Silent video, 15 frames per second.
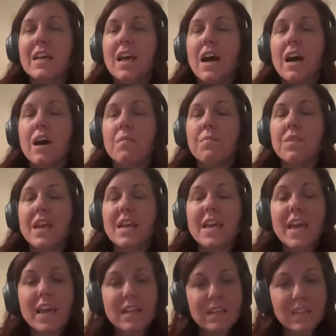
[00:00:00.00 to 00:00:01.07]
they
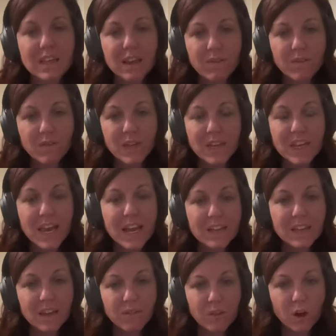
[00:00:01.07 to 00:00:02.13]
can't give, he can't
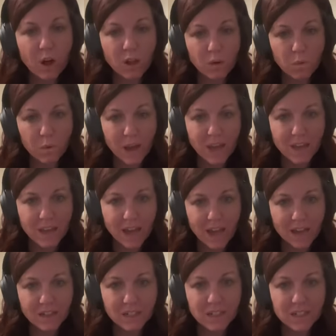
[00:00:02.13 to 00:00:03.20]
give it all away
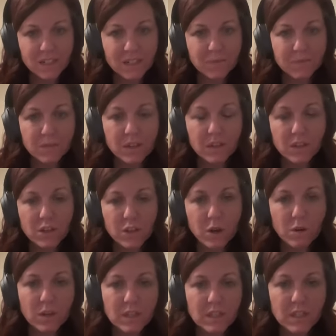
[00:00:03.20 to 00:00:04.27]
yet. You know,
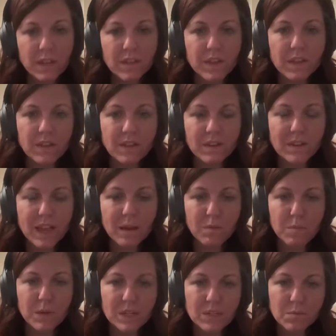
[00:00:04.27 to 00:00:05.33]
because, and then that
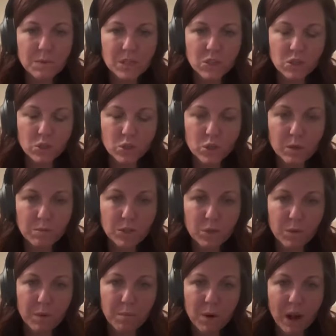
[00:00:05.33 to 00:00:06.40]
brings me to the scripture
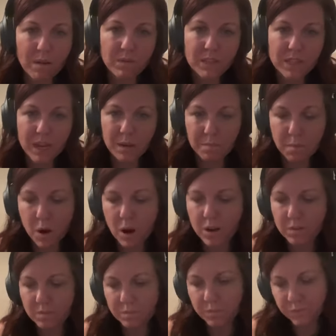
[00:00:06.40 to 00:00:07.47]
we prophesy in
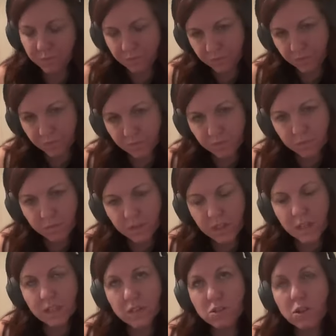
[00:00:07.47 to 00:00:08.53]
part.
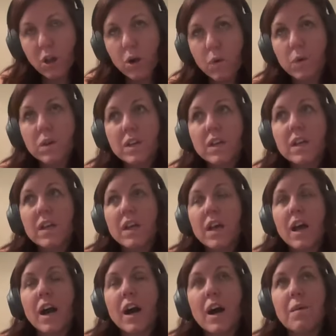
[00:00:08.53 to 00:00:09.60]
So
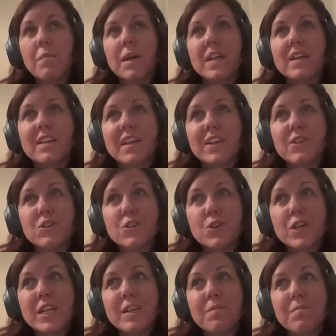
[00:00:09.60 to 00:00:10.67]
in the
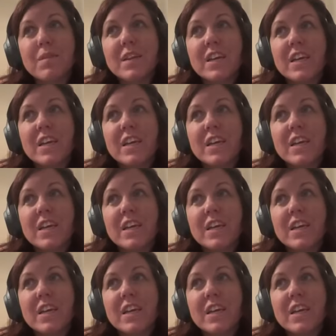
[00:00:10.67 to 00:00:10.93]
dream,